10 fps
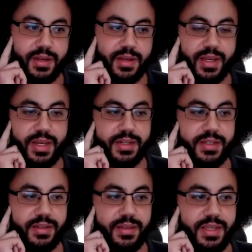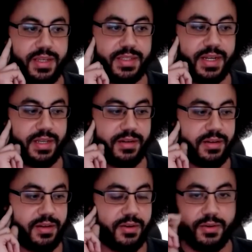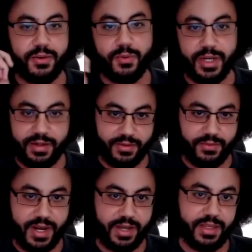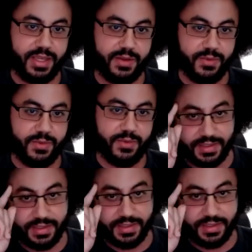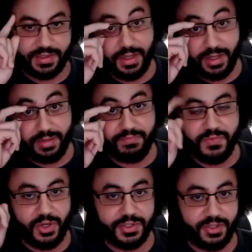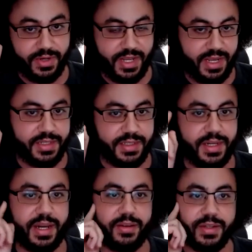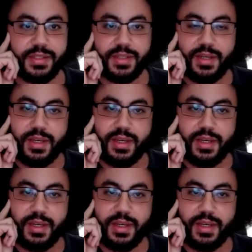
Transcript: And he said it, one, while he was uh, also an AIDS denialist.